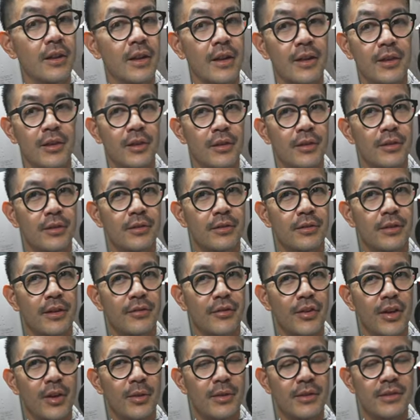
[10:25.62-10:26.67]
I don't know, I
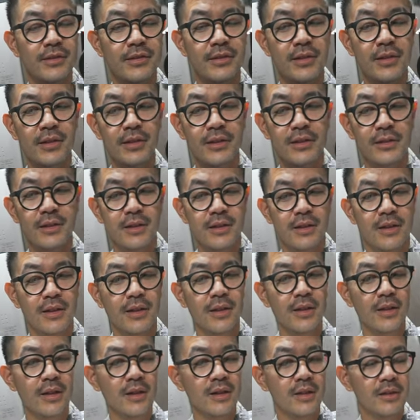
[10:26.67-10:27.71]
forgot what this is called.
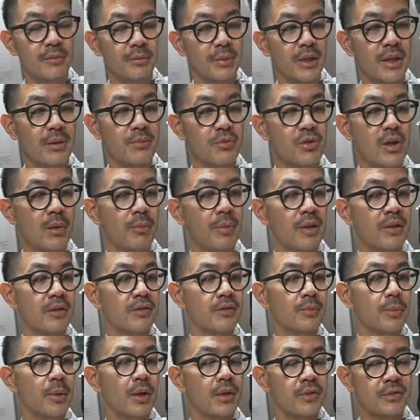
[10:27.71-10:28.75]
But I'm dropping
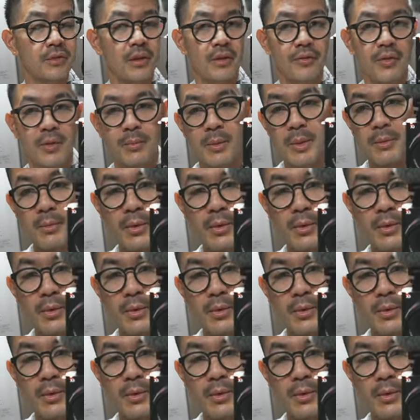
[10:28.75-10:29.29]
this box off at my